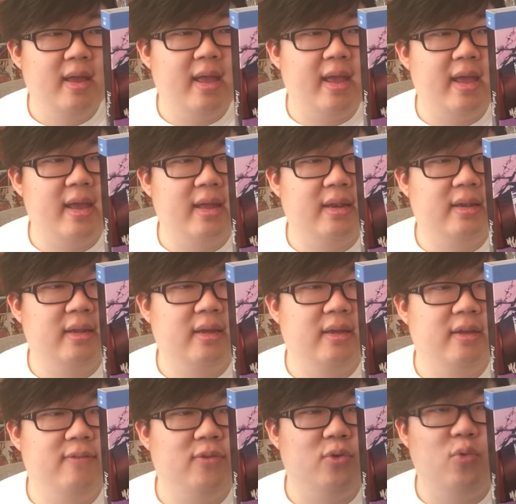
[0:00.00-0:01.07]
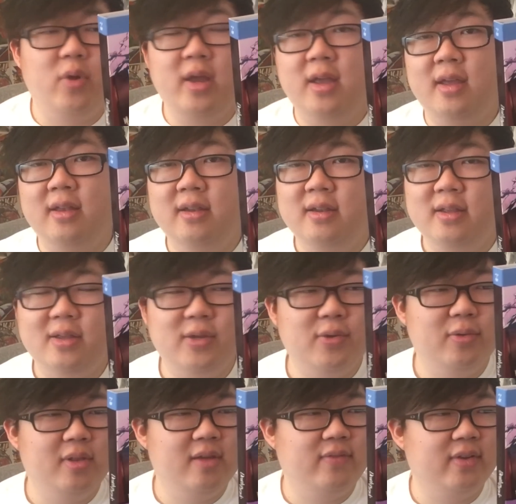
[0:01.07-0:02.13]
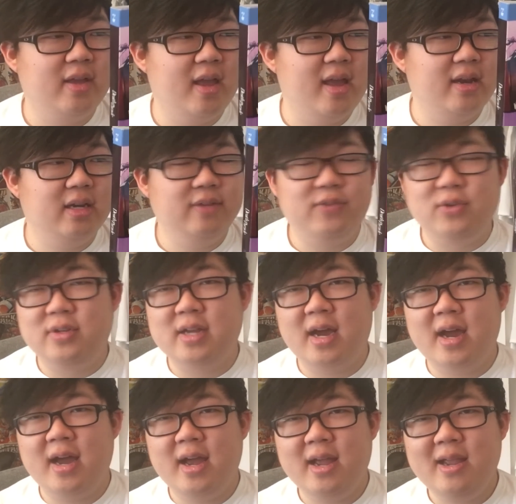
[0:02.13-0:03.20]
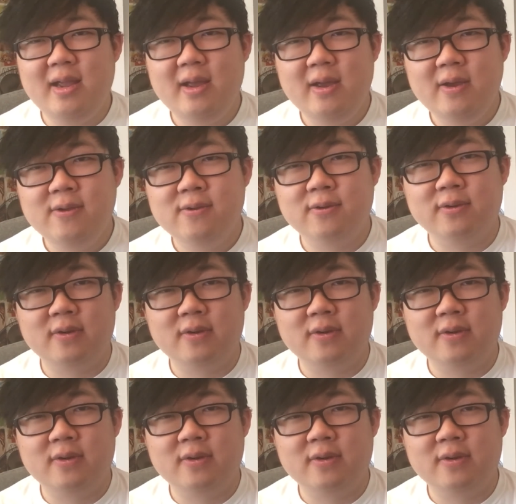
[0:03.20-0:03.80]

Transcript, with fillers: And uh, if you win, you live again, and if you die, you're